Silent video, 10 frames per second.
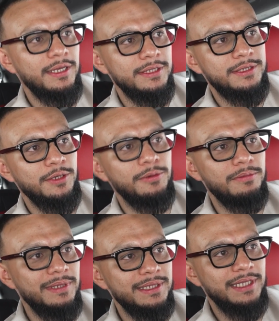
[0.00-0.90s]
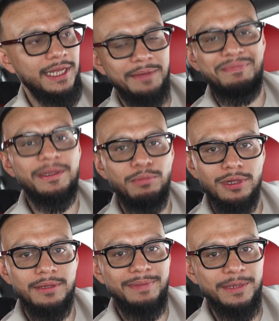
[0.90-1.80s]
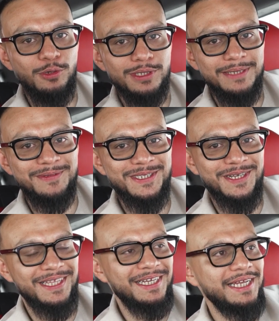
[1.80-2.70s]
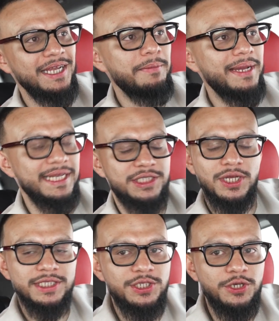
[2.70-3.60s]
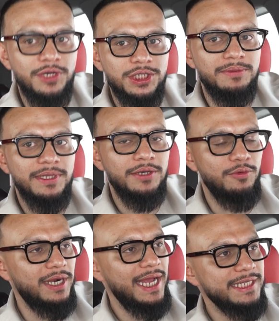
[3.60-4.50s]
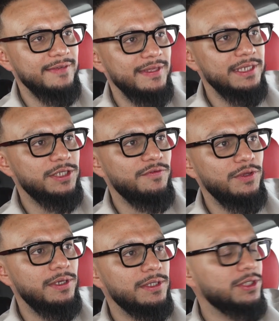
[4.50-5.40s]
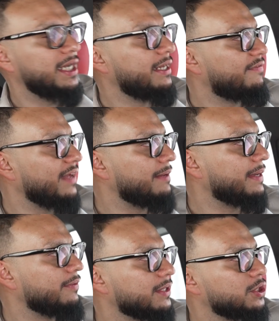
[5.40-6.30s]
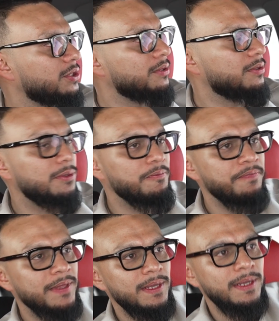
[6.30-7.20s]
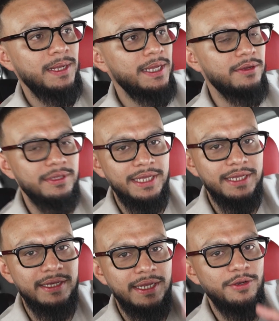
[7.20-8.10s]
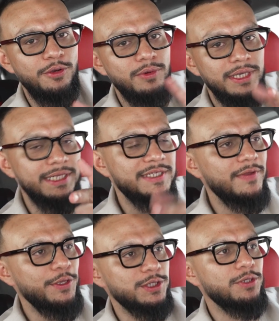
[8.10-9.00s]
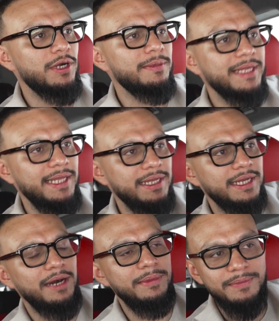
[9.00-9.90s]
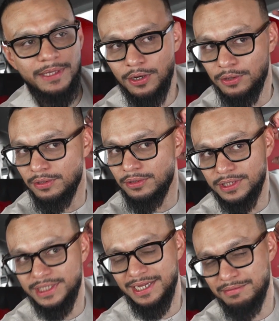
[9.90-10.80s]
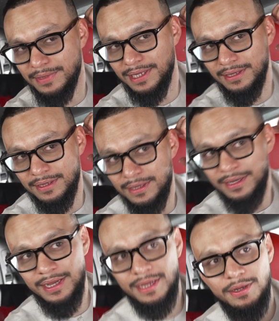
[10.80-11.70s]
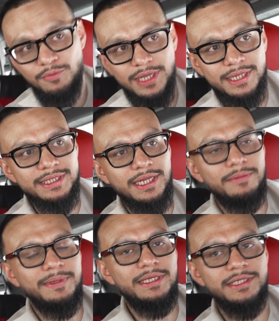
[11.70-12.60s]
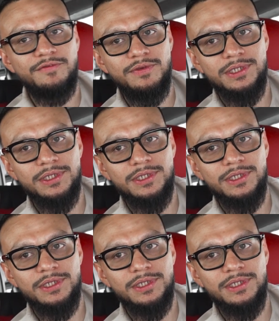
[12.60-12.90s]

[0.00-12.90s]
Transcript: So it's like a pit bull team, inshallah. But yes, to answer your question, brother, we're actively interviewing. So if anybody wants to, they can, I don't know where this video is going, but they can comment below or DM me and we can set up an interview,